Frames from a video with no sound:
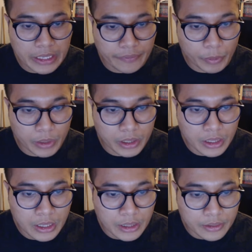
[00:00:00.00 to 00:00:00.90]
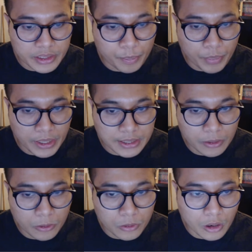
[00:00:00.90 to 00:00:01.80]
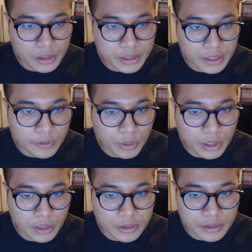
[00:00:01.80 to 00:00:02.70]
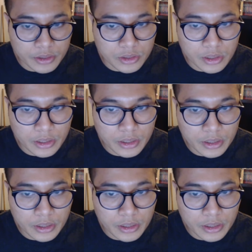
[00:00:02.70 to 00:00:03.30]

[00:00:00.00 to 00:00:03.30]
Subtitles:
everywhere. There's busted old cars everywhere. There's dirt.